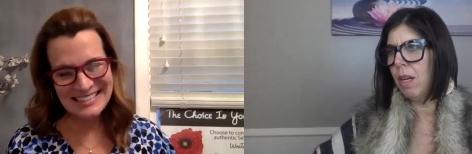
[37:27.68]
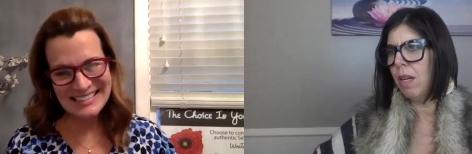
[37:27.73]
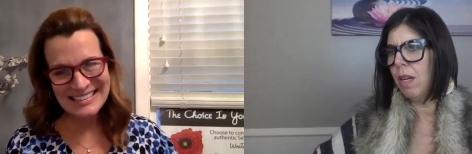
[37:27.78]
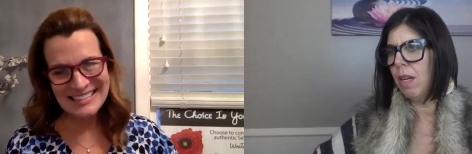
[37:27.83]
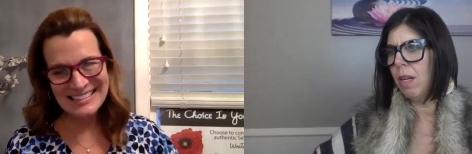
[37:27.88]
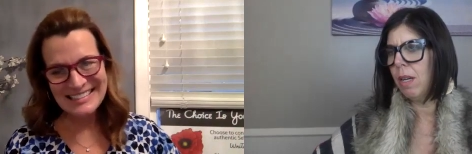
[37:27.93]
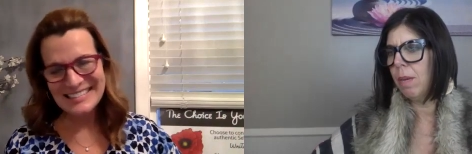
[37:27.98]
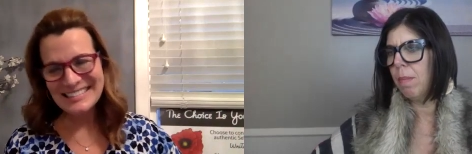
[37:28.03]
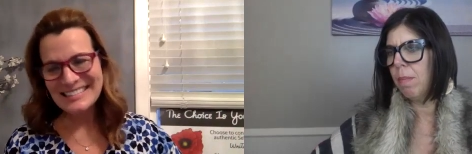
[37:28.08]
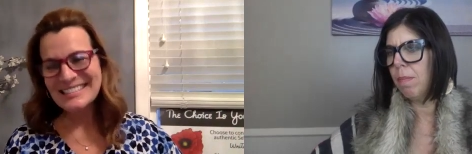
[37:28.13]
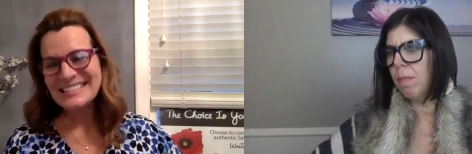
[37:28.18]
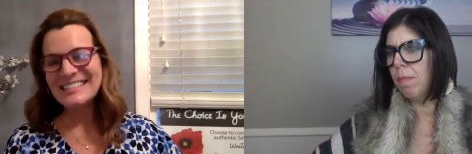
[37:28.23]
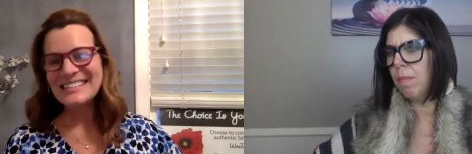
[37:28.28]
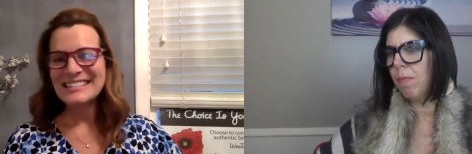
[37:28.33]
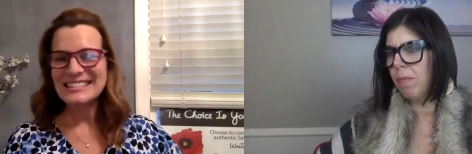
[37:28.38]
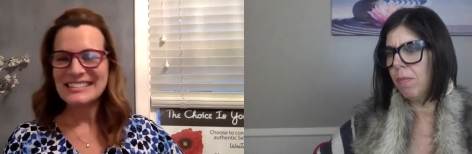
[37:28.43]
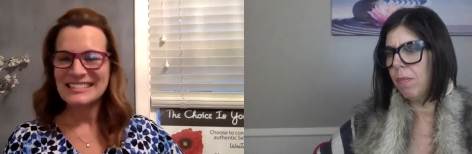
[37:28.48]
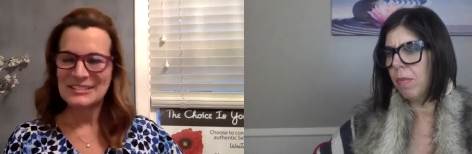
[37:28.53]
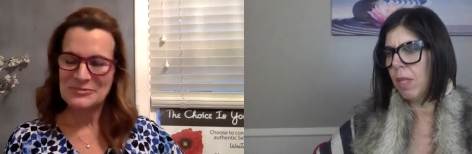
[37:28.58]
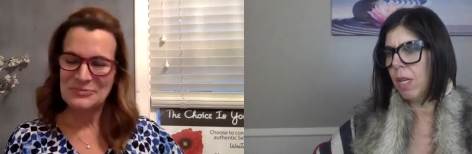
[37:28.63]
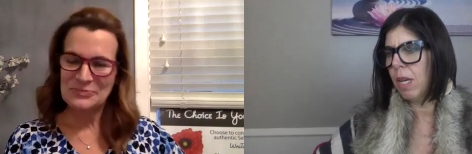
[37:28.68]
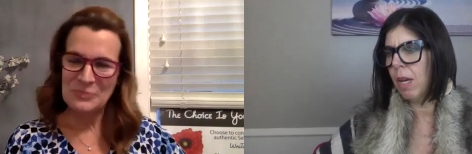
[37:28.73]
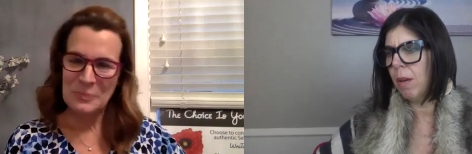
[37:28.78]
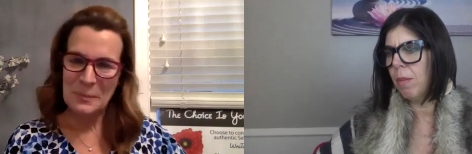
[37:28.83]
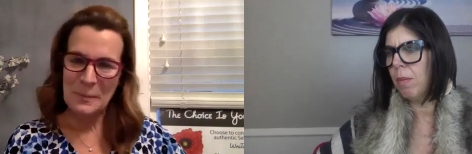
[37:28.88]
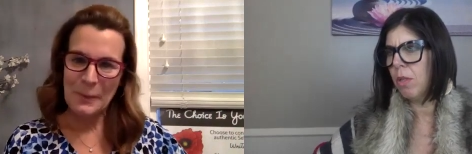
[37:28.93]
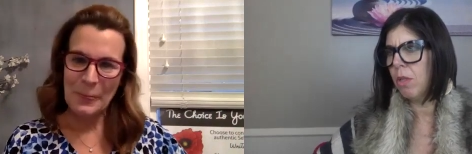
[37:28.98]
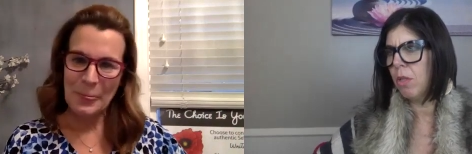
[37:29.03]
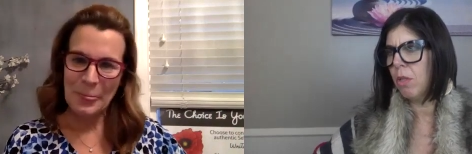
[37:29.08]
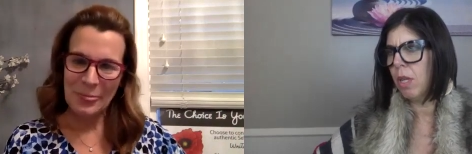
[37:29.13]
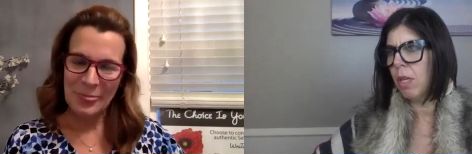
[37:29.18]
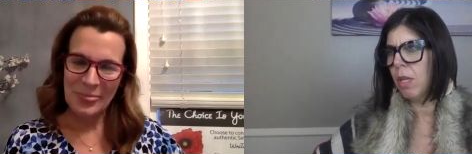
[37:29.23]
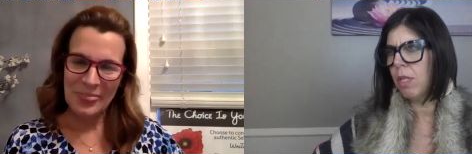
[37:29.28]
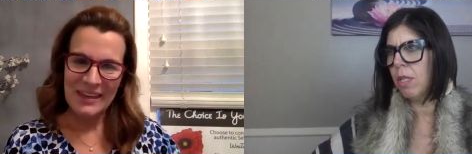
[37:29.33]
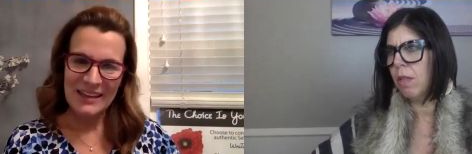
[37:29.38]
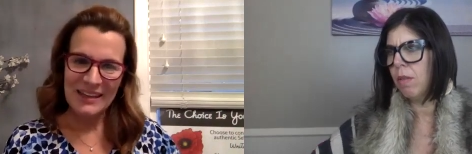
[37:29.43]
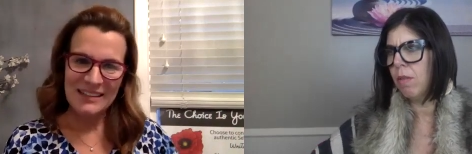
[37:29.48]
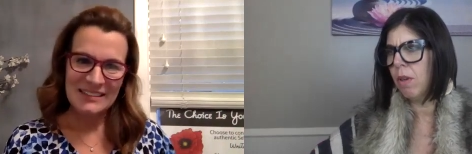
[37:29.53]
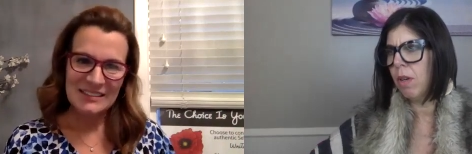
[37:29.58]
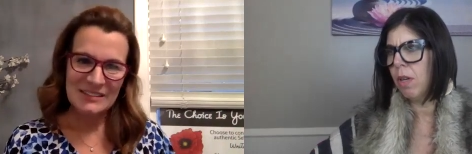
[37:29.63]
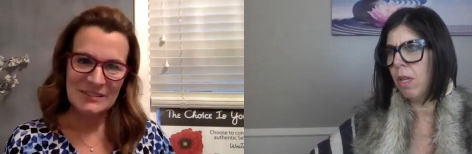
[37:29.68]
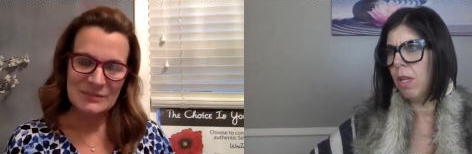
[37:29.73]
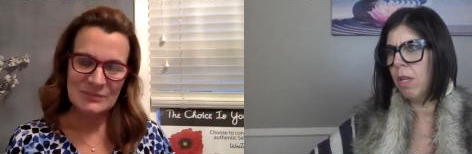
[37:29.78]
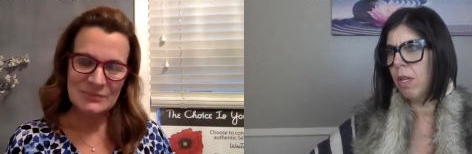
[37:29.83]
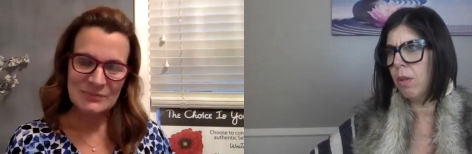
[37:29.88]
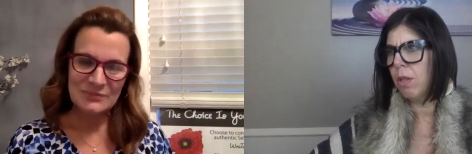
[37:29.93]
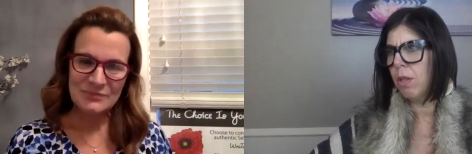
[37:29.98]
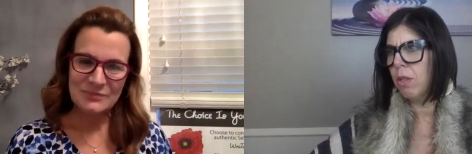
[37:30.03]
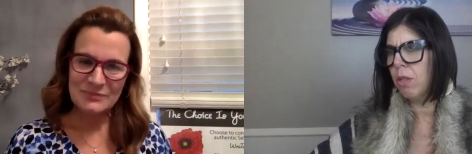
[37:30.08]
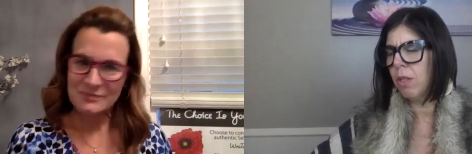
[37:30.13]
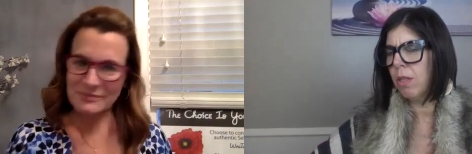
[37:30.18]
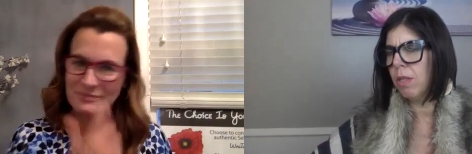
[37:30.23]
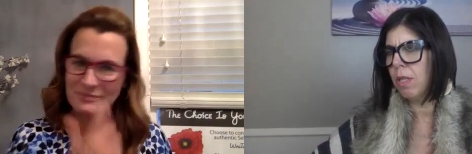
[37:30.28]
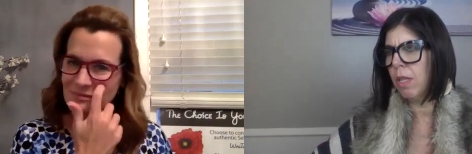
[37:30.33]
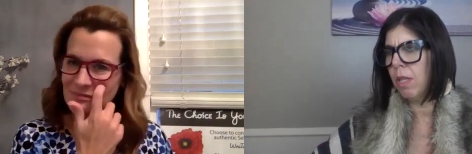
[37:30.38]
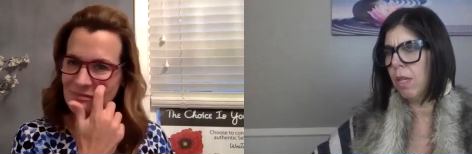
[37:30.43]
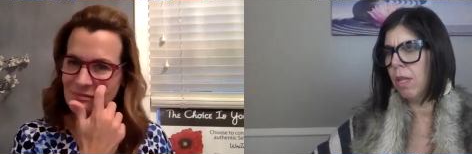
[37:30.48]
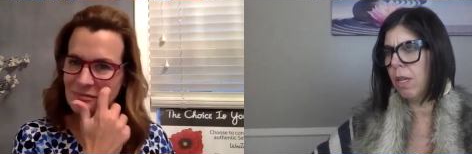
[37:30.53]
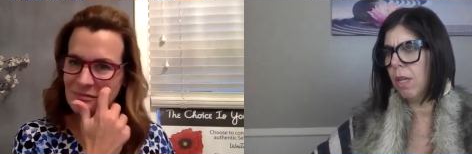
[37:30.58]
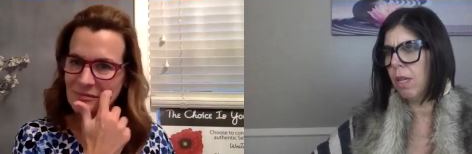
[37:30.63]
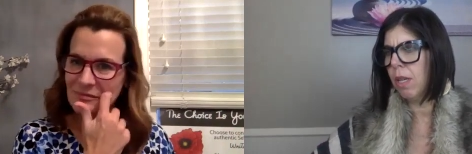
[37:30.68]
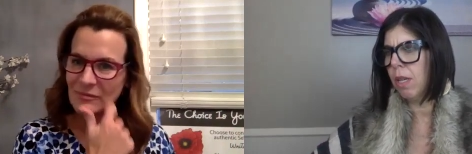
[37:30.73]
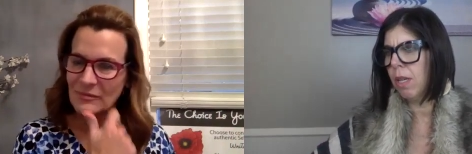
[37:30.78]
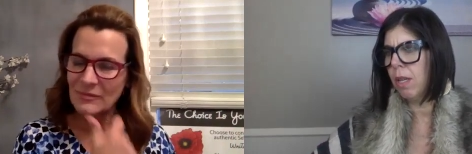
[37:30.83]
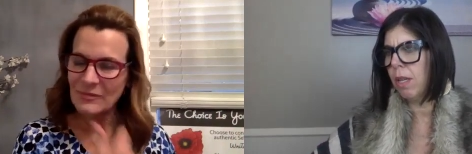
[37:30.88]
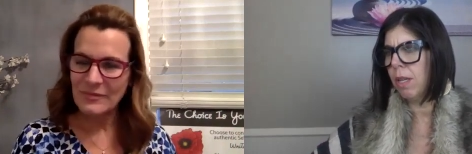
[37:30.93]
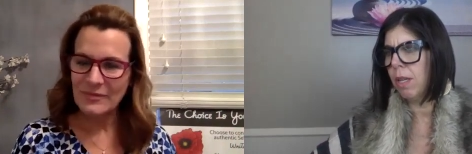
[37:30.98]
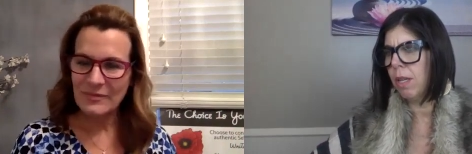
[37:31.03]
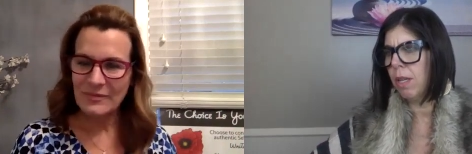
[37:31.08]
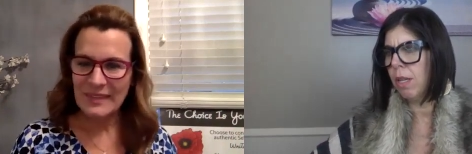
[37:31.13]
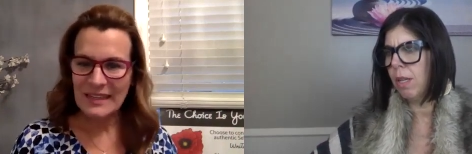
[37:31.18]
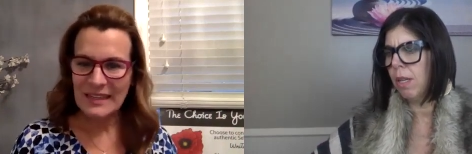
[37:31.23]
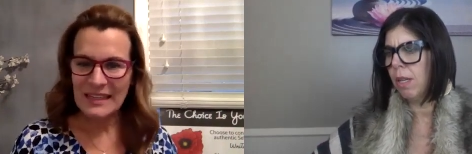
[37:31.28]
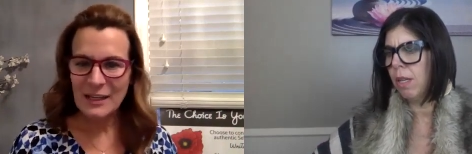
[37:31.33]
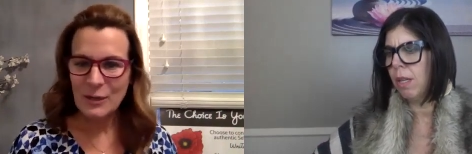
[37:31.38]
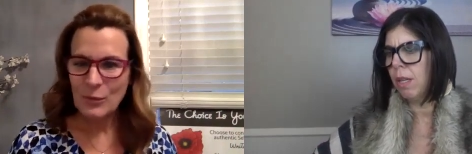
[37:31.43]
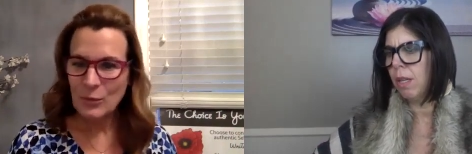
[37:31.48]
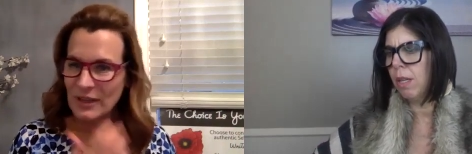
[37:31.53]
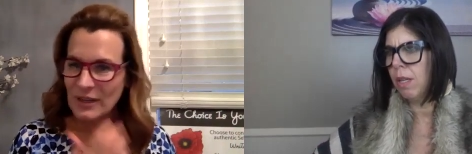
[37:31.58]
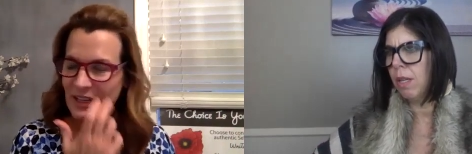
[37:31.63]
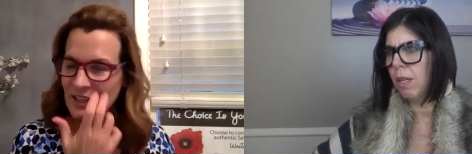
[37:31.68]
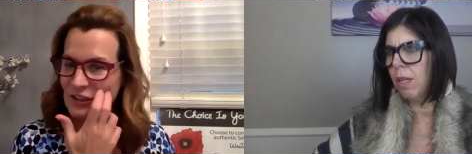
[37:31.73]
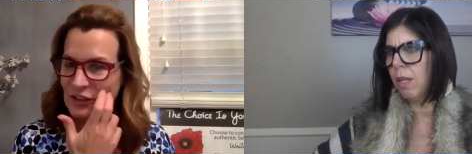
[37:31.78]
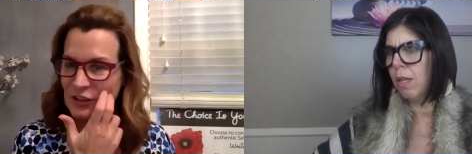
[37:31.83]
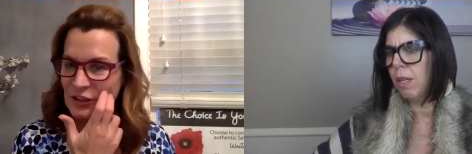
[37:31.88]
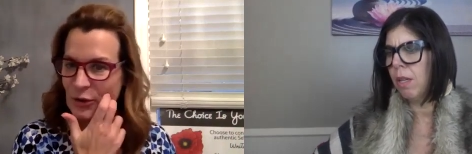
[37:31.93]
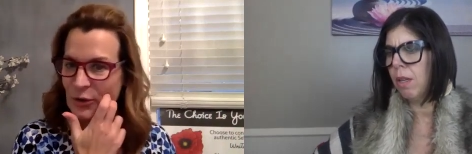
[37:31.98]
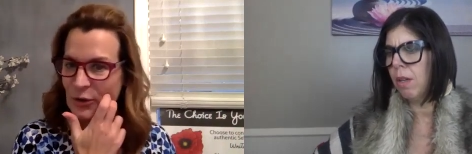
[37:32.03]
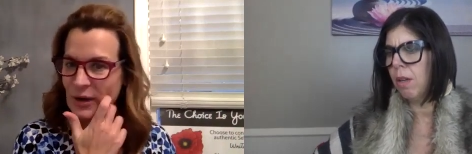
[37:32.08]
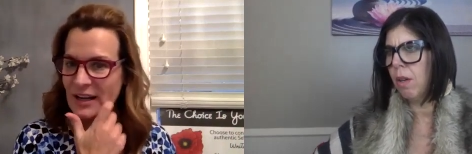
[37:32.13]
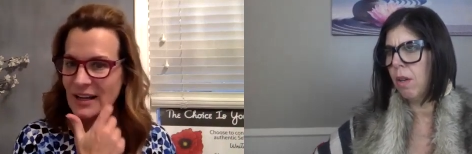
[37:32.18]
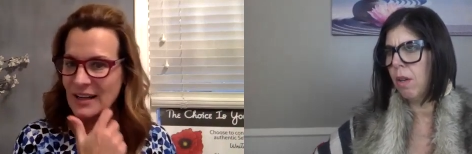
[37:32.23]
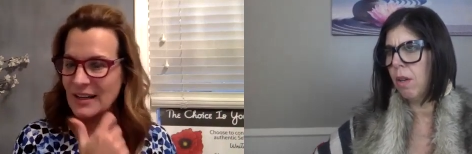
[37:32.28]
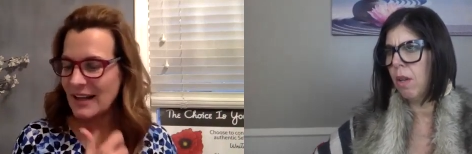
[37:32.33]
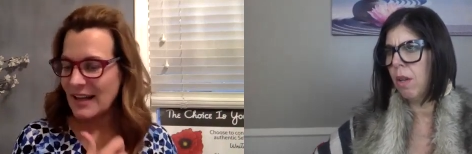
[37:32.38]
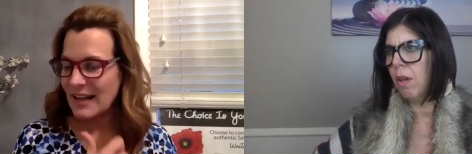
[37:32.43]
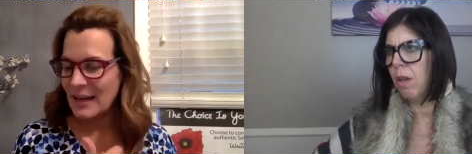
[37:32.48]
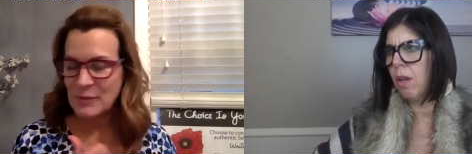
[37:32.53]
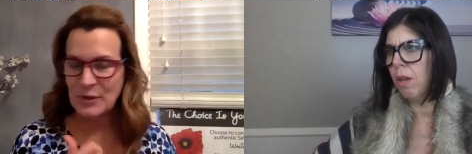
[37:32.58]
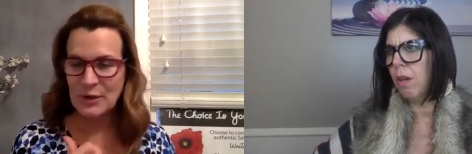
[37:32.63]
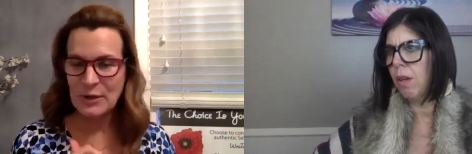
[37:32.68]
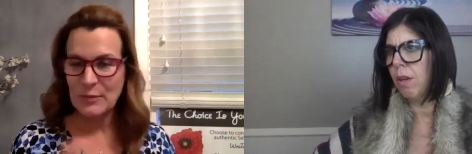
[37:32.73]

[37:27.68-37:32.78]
Speaker 1: um i'm just trying to see if there are any questions here well and you know I'm going